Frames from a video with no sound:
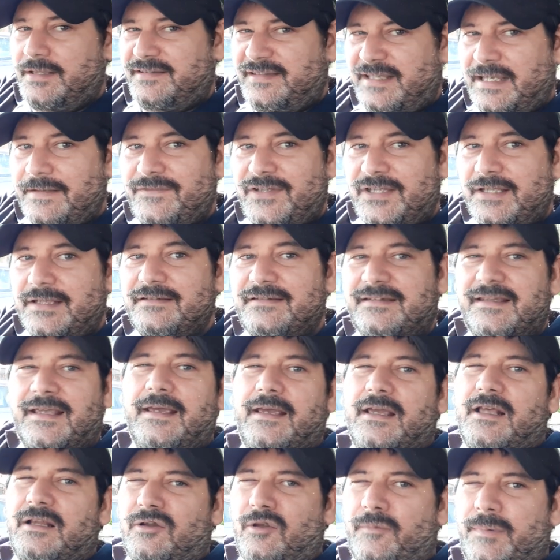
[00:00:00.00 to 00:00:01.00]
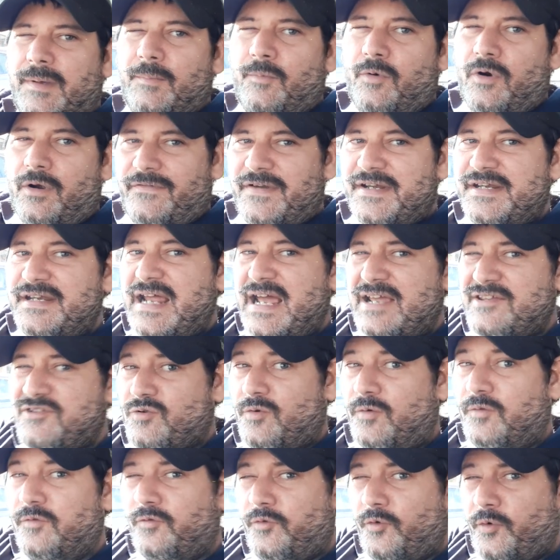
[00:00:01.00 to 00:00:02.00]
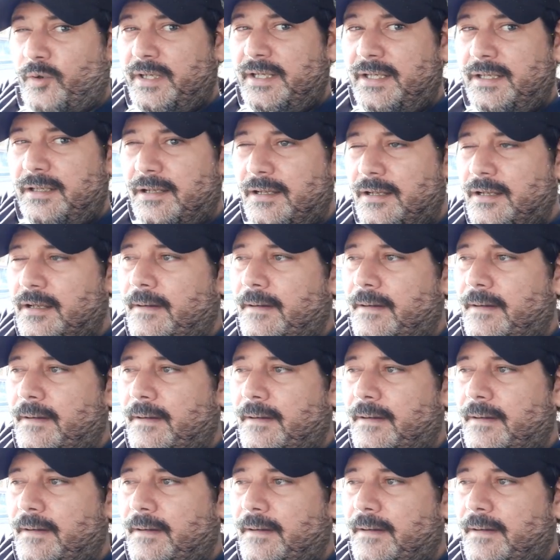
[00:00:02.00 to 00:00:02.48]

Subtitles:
safety. He's a little bit more of a natural free.